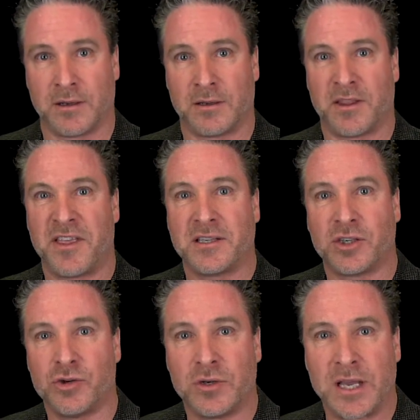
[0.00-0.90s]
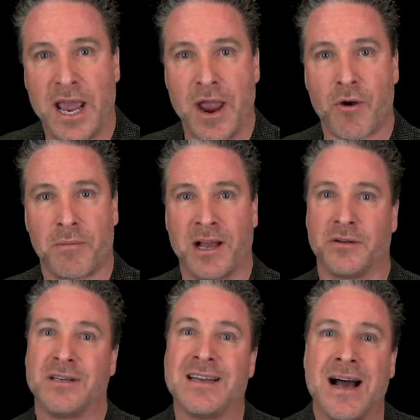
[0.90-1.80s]
the things that you care
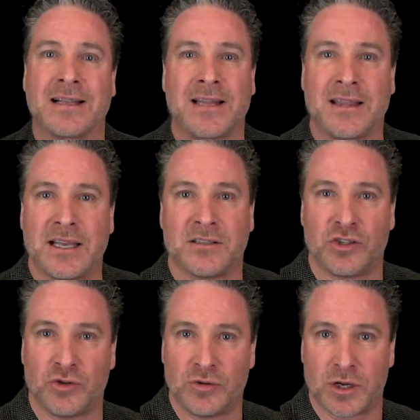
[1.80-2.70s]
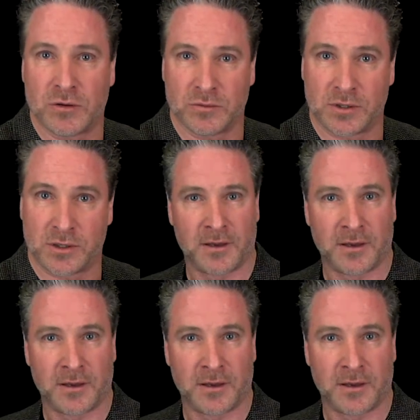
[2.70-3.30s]
about, not the things that you don't.